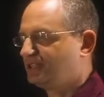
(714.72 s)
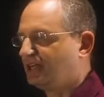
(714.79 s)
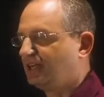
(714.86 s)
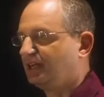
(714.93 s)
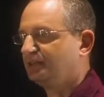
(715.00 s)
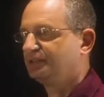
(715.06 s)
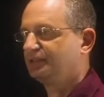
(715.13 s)

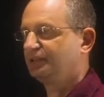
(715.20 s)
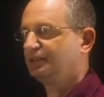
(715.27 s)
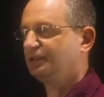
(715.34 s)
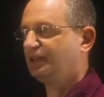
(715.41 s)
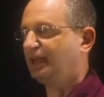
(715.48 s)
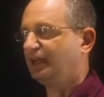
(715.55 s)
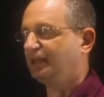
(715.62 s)

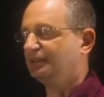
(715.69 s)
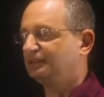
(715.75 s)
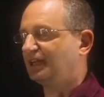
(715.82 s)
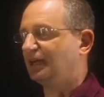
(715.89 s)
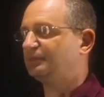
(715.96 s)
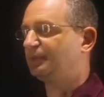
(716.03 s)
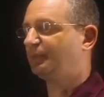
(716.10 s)

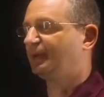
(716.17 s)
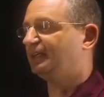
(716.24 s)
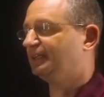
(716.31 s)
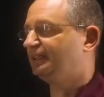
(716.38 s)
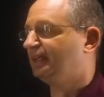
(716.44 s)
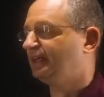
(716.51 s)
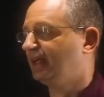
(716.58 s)

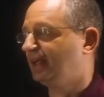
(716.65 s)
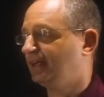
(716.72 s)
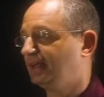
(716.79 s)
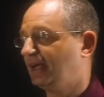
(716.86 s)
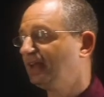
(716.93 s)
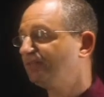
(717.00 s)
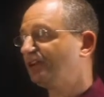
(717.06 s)
time-dependent
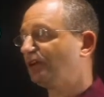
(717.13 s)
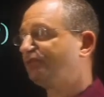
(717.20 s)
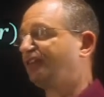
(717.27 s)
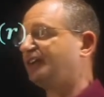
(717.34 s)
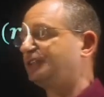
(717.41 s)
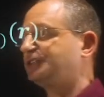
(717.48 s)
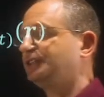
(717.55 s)
envelope
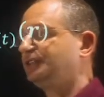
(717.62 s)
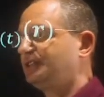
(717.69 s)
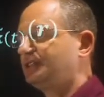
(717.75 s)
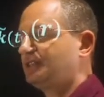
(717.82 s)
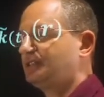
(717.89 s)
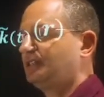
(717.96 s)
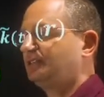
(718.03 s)
function,
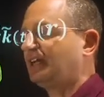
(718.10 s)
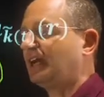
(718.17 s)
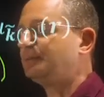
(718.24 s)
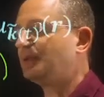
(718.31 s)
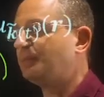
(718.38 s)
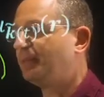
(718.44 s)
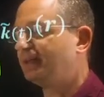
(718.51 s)
this is the
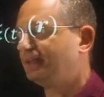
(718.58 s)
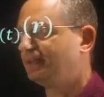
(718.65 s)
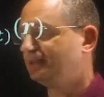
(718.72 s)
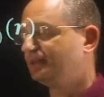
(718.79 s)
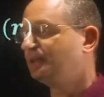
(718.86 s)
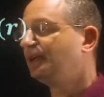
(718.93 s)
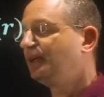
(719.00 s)

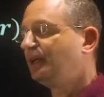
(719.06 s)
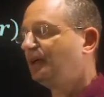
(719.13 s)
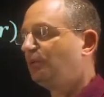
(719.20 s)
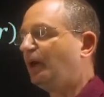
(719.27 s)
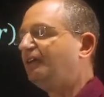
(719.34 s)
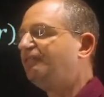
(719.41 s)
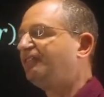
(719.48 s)
time-dependent
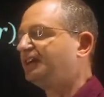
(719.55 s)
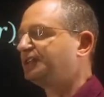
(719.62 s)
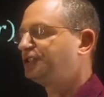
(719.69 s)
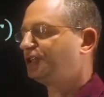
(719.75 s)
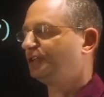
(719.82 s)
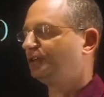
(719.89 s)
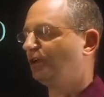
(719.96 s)
wave
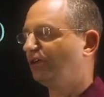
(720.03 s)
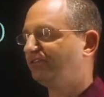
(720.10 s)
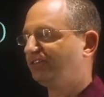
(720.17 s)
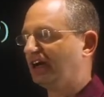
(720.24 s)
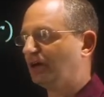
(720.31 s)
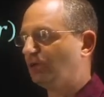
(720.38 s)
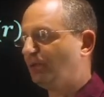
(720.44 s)
function
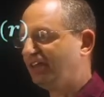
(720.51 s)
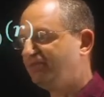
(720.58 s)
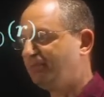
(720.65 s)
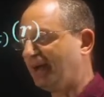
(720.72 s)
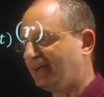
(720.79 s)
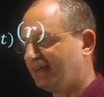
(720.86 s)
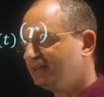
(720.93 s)
of our wave
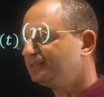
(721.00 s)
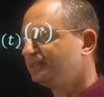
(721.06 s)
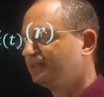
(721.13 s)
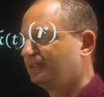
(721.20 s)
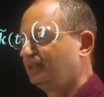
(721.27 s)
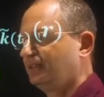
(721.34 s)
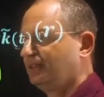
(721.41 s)
packet.
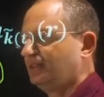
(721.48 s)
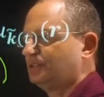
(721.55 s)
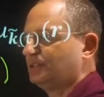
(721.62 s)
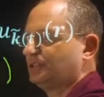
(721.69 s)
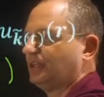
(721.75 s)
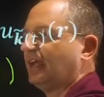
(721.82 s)
It's just